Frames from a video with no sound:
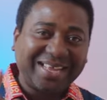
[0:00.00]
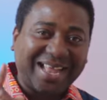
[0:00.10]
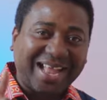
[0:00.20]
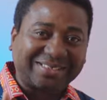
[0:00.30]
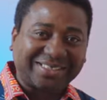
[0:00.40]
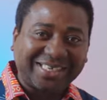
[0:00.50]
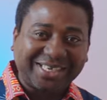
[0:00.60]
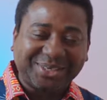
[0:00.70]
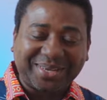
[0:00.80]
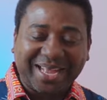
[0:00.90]
I'll see
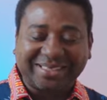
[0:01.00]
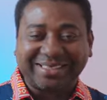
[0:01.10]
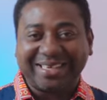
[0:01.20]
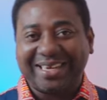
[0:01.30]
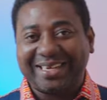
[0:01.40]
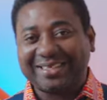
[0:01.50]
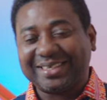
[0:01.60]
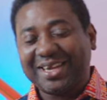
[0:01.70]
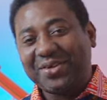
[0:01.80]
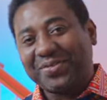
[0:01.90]
you guys in
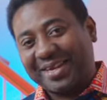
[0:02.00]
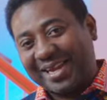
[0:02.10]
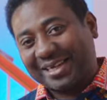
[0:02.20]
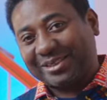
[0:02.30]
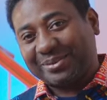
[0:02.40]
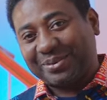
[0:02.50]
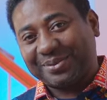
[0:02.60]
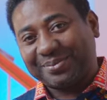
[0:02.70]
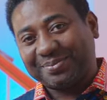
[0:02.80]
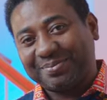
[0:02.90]
the next one.
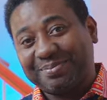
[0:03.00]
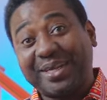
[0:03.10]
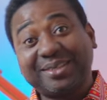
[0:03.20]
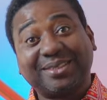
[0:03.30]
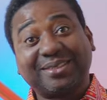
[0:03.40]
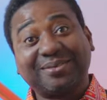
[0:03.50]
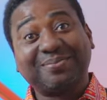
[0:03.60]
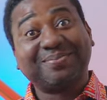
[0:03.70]
Peace.